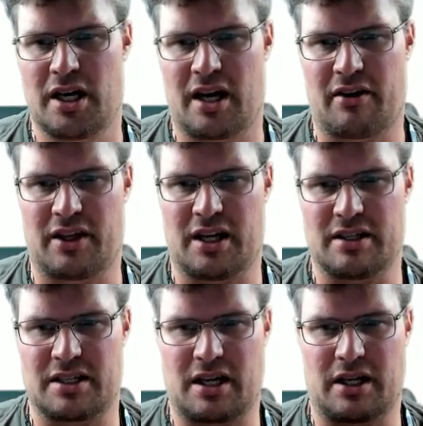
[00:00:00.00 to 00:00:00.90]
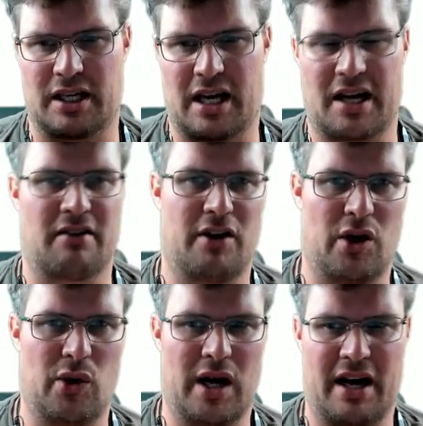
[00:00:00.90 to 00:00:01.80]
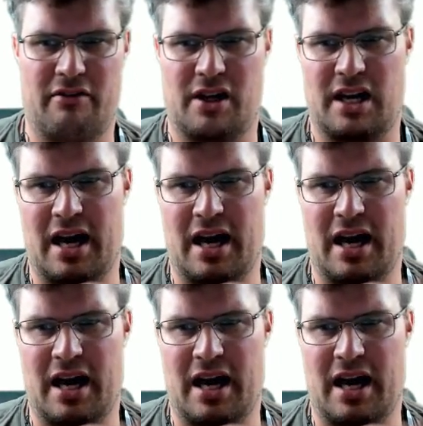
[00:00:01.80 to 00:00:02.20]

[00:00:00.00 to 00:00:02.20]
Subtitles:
I think it's kind of low level,